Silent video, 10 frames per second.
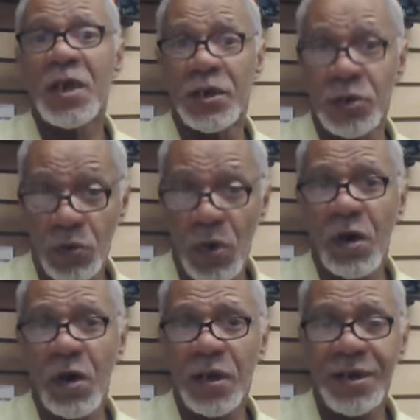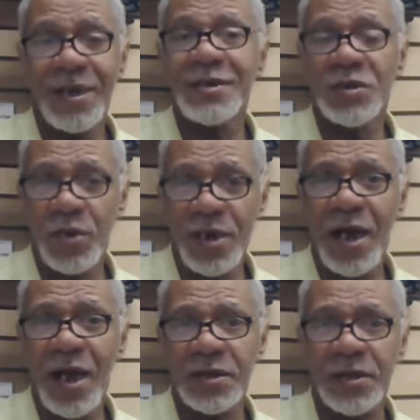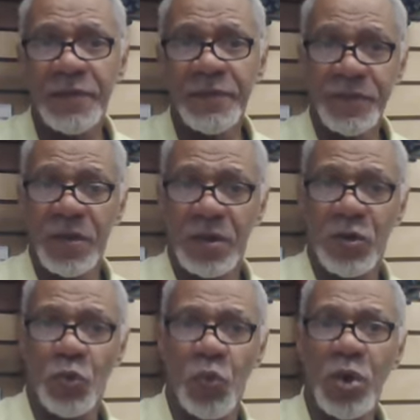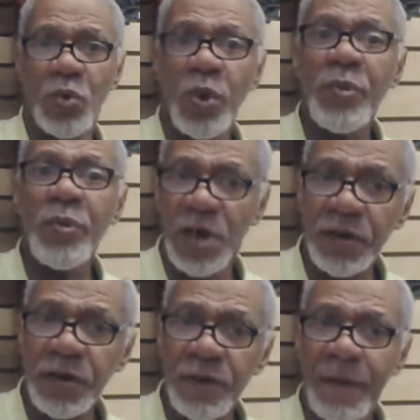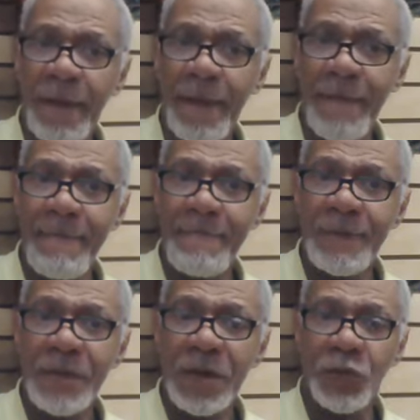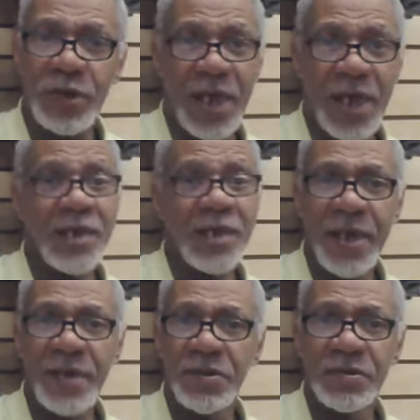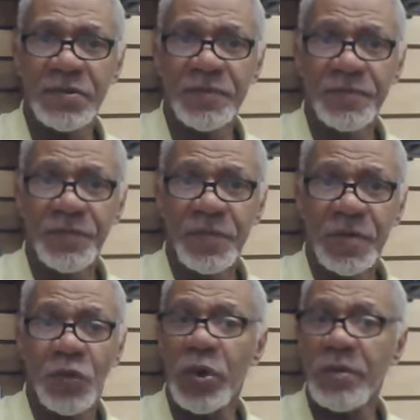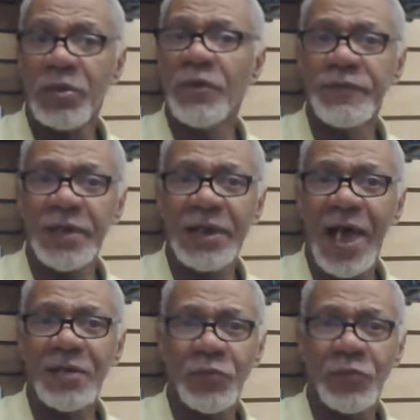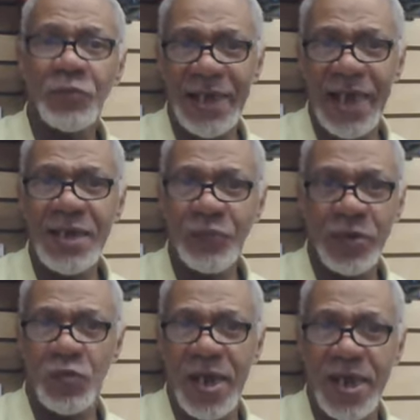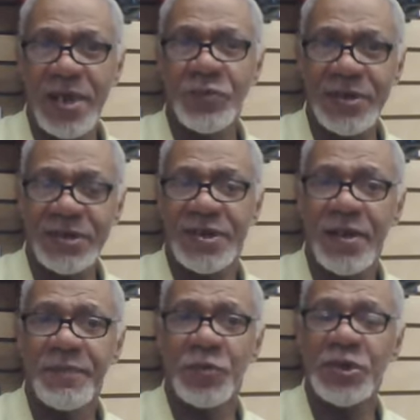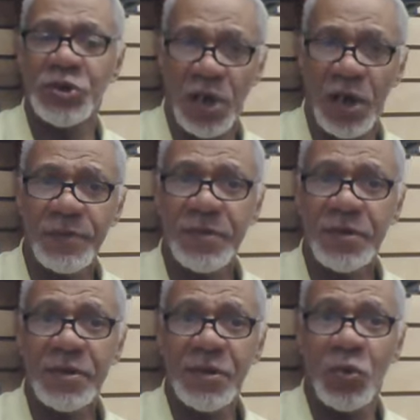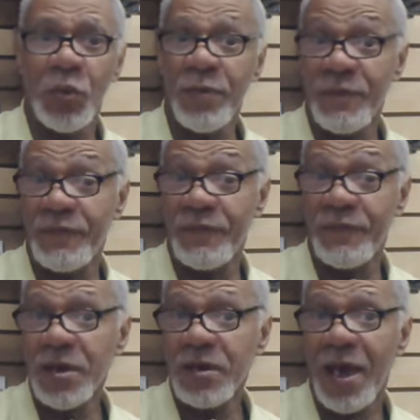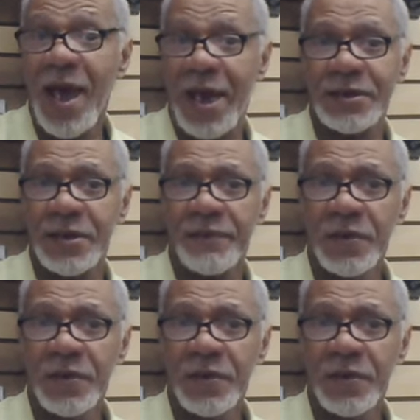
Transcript: You are. It's a reality. when we were younger, we ate better, we moved a lot, we played, we ran, we skipped, we jumped, we were very active.